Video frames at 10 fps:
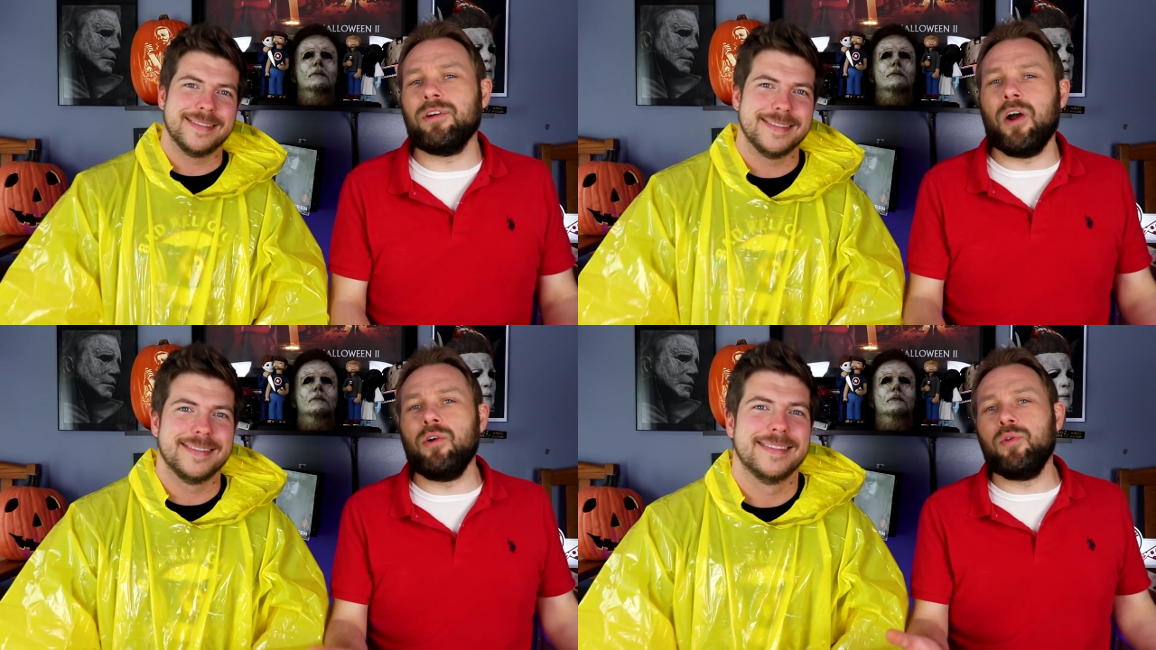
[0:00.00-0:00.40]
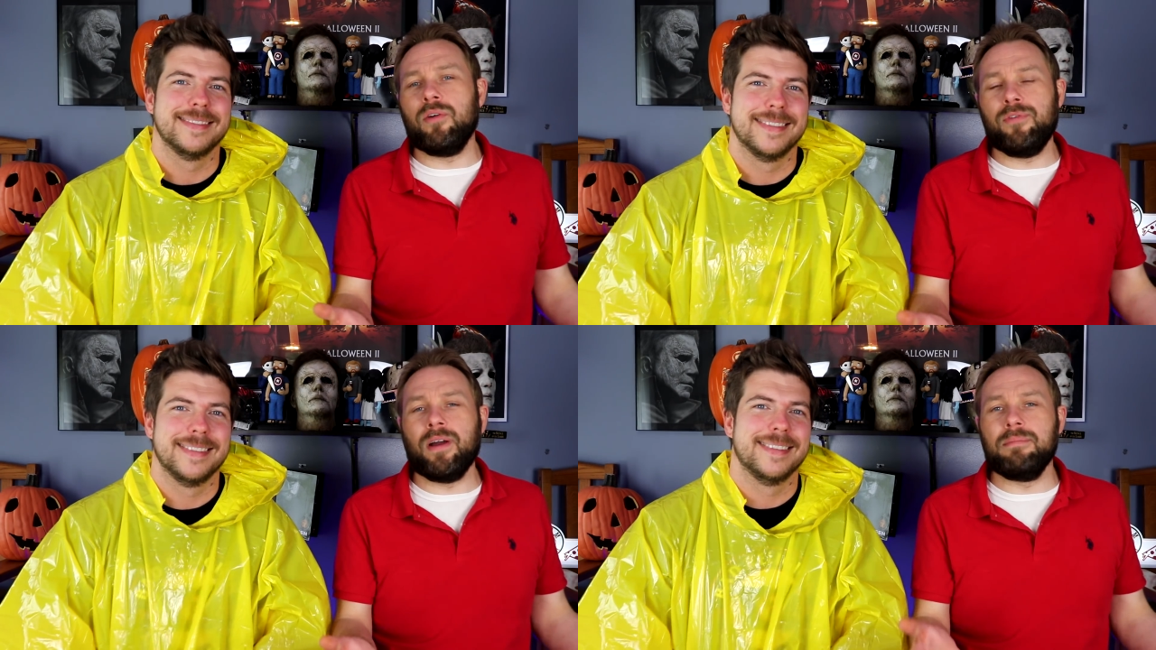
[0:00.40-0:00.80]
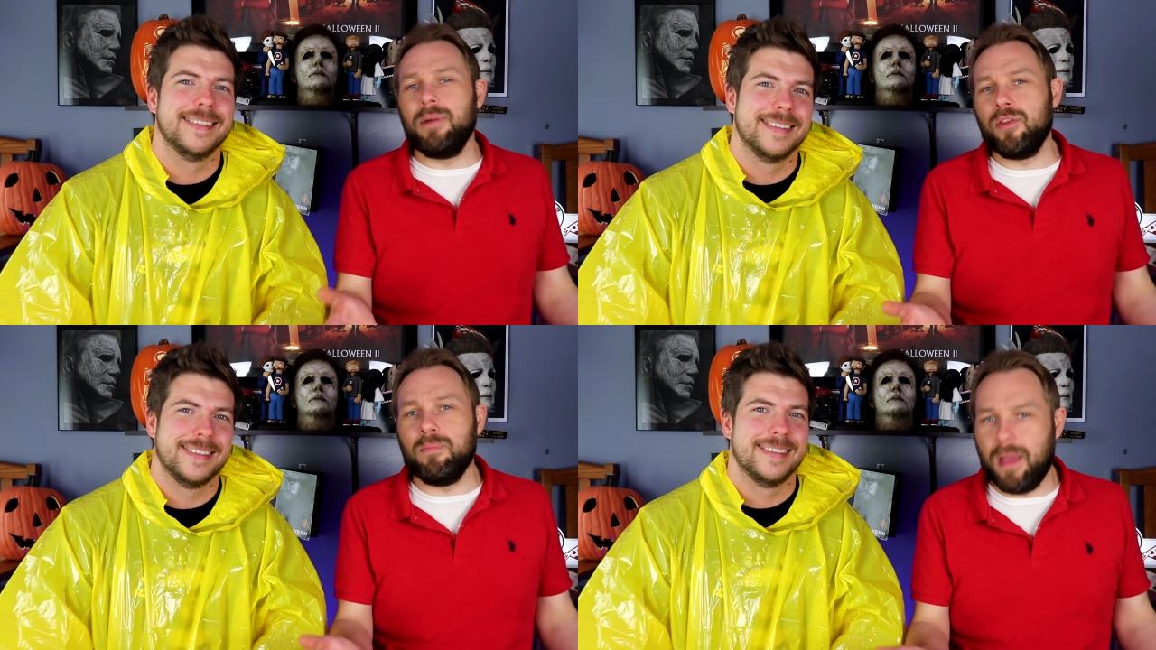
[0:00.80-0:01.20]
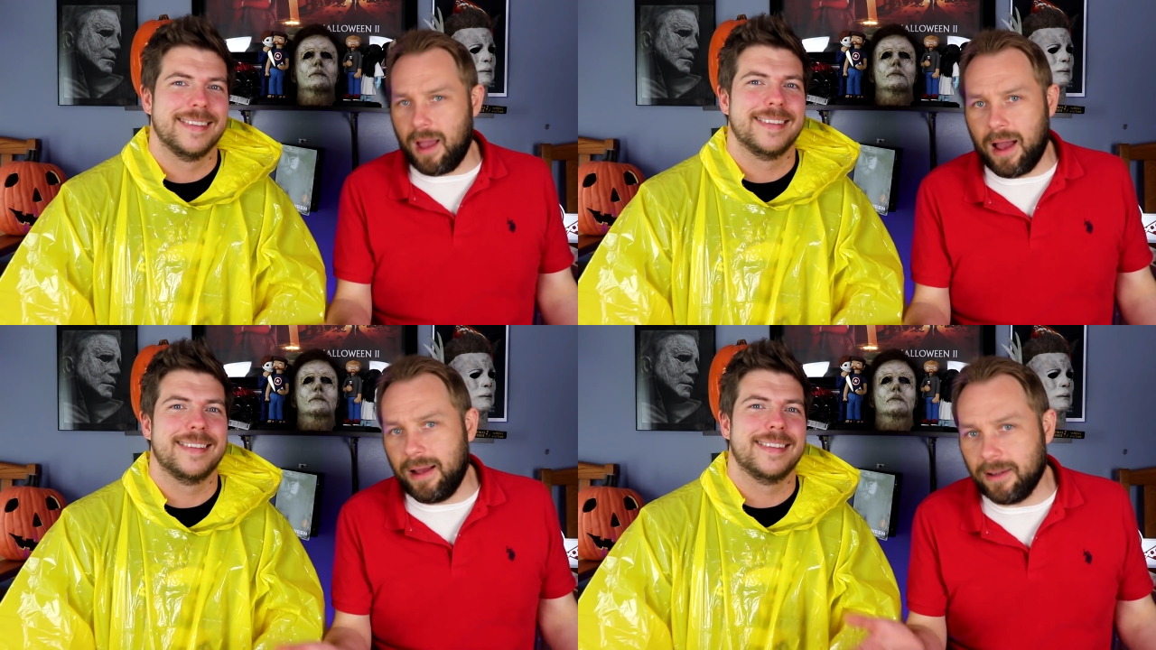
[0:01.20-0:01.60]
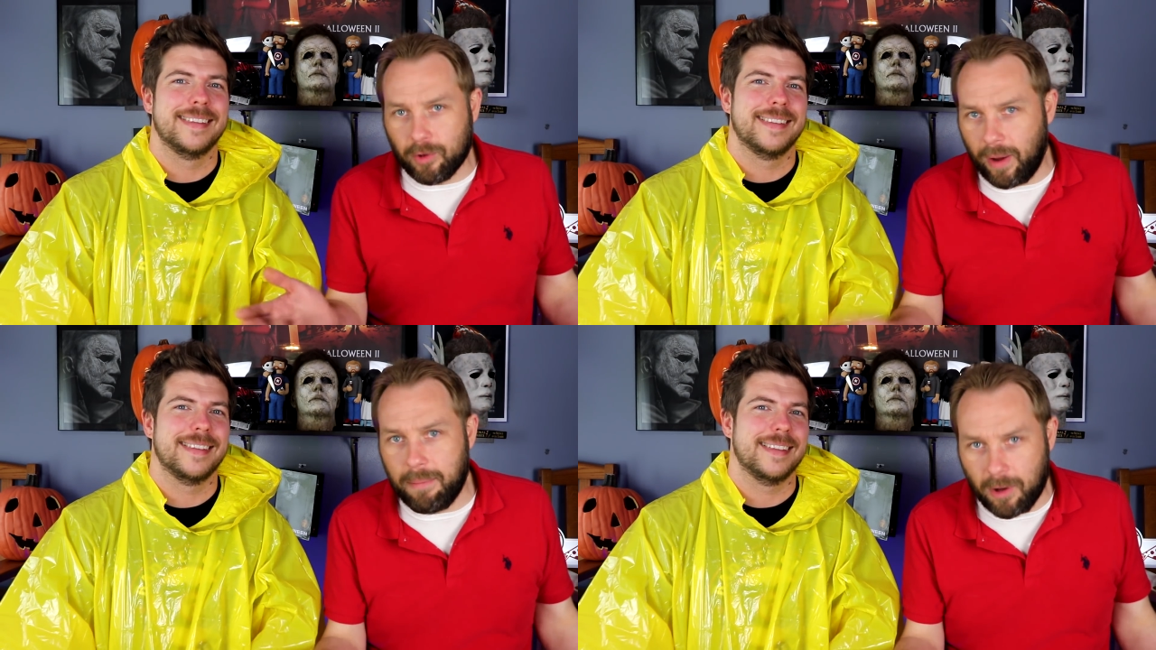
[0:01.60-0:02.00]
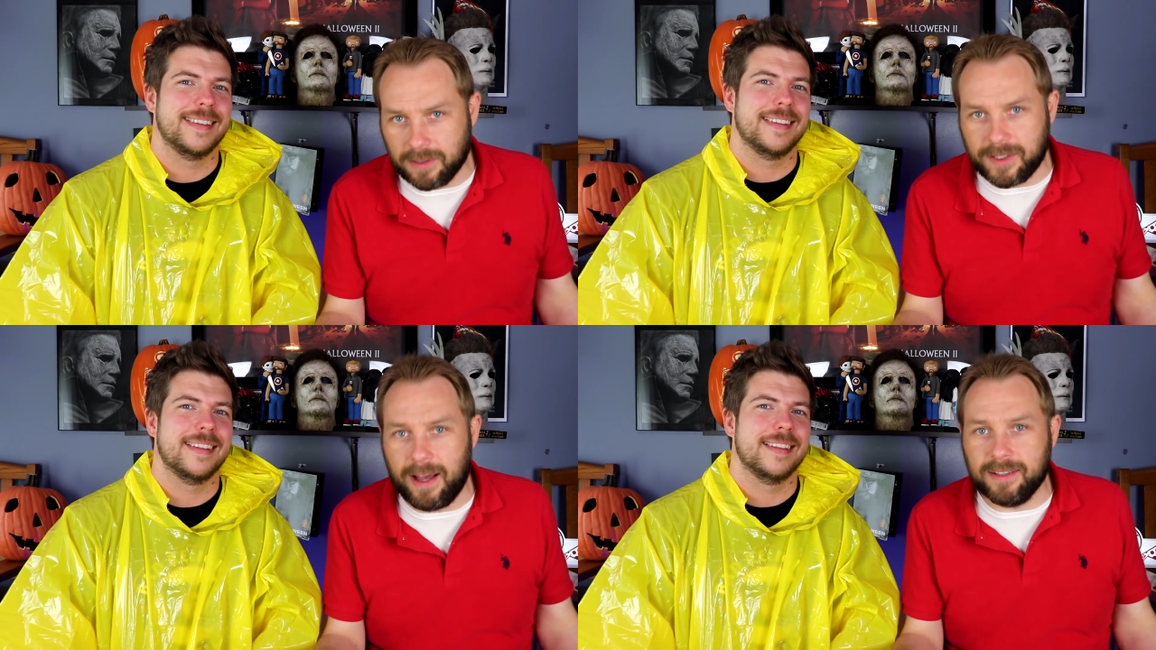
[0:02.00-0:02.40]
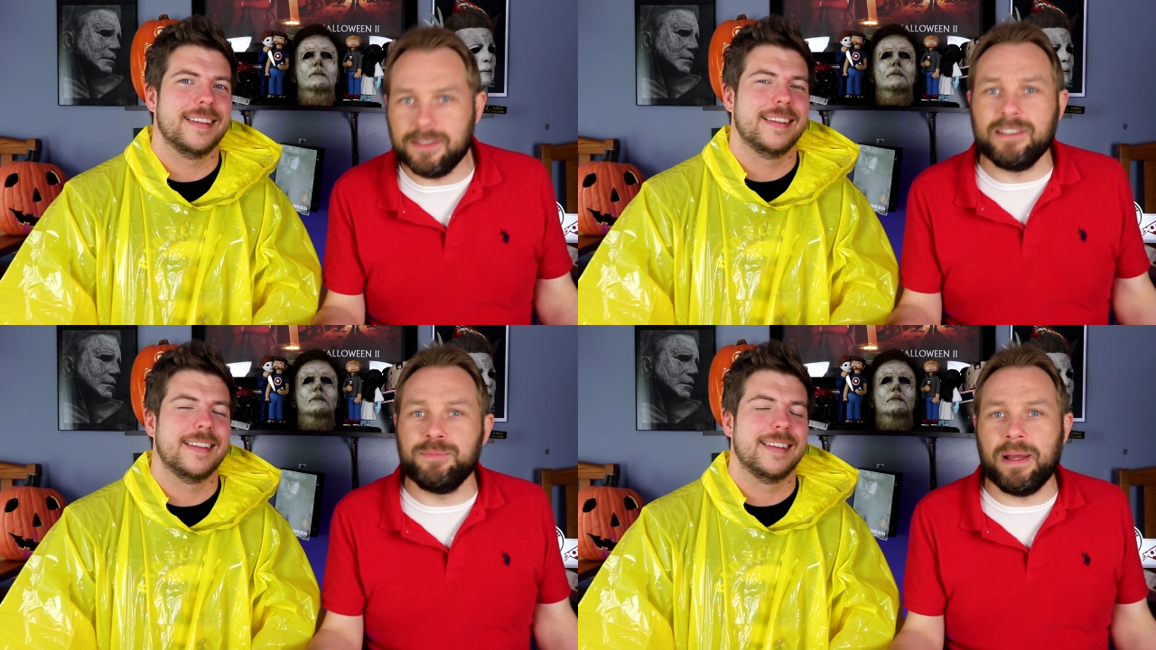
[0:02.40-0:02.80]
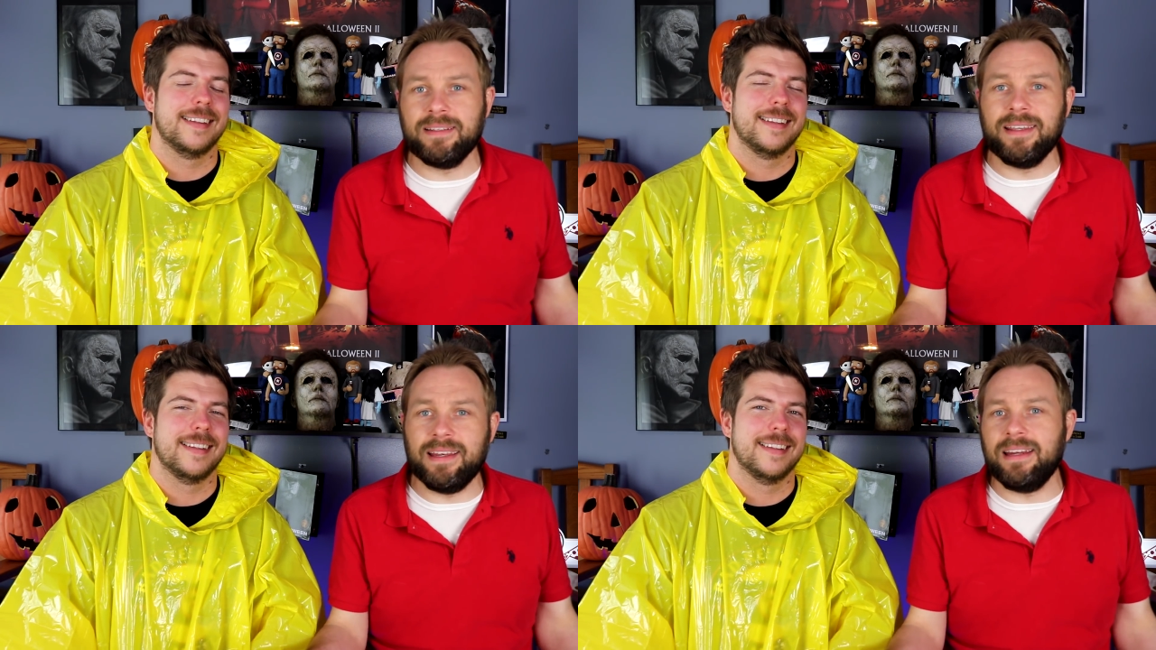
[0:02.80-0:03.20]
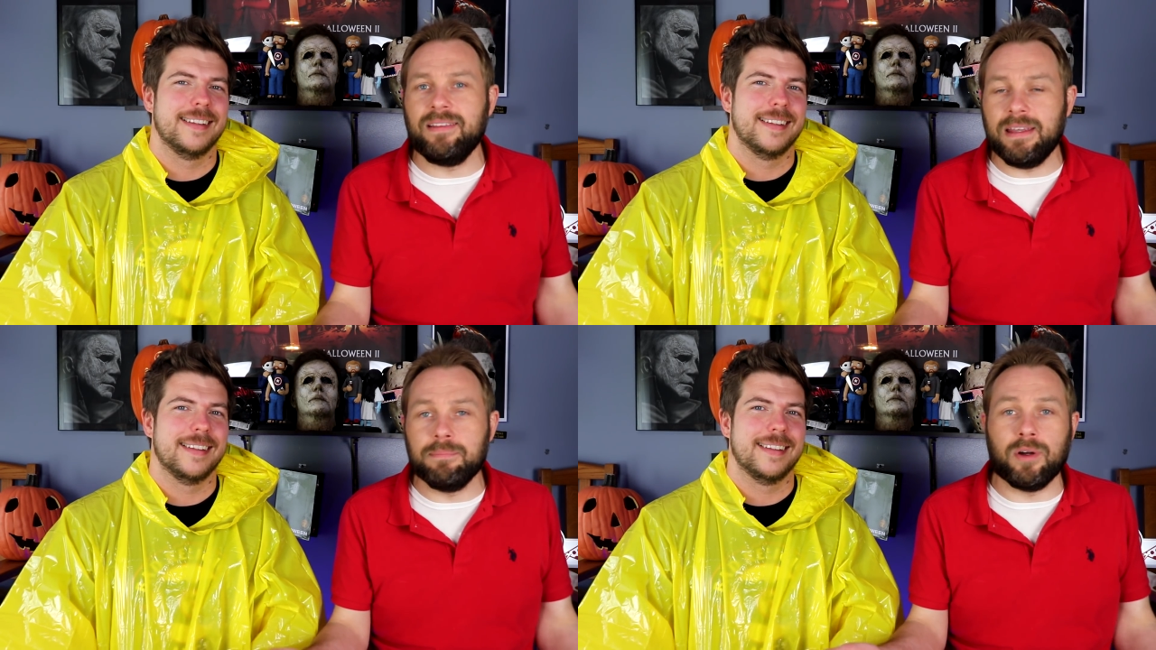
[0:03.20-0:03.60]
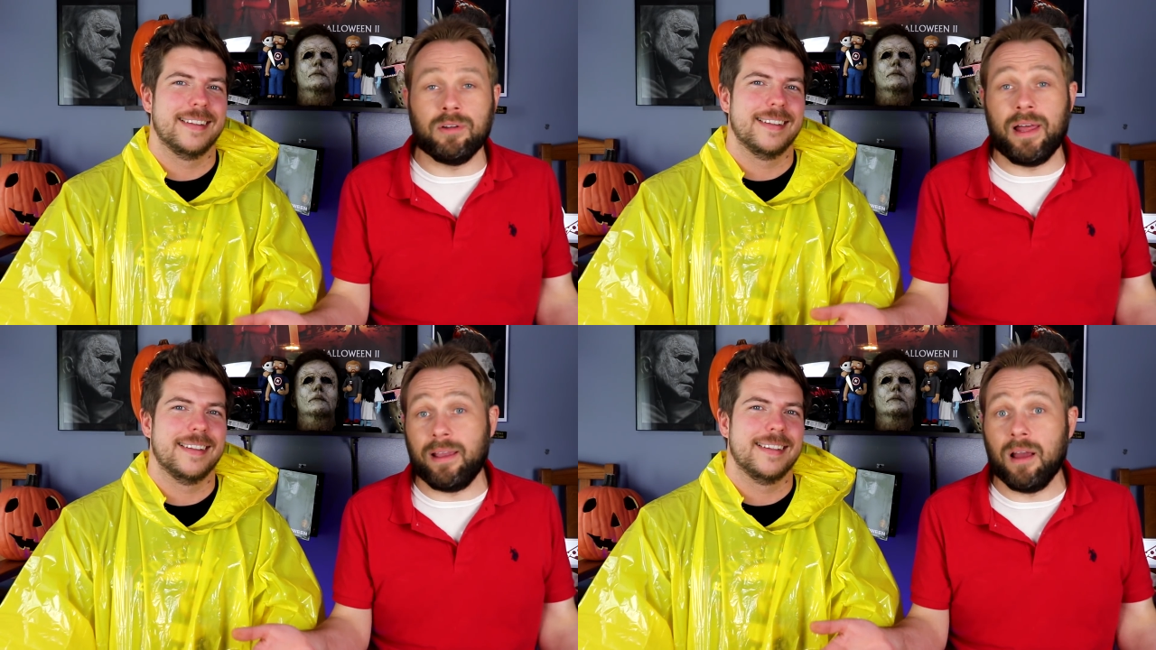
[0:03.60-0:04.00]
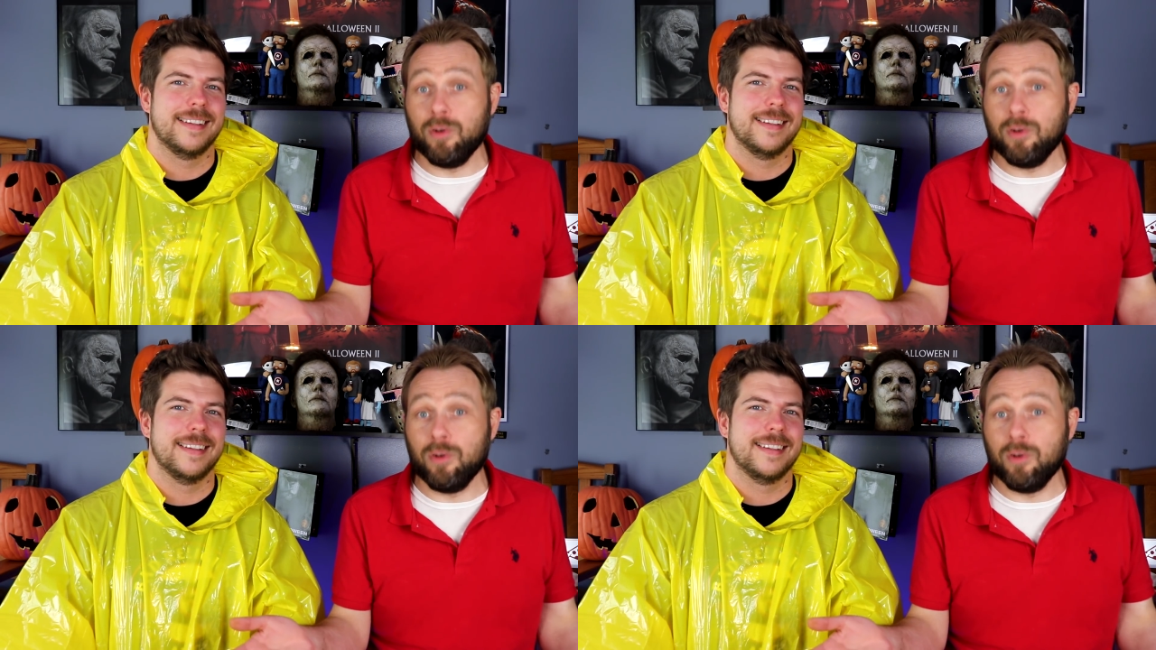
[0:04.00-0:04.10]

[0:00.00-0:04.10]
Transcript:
Speaker 1: go to a fucking Mother May I grandma's house and expect to get anything but like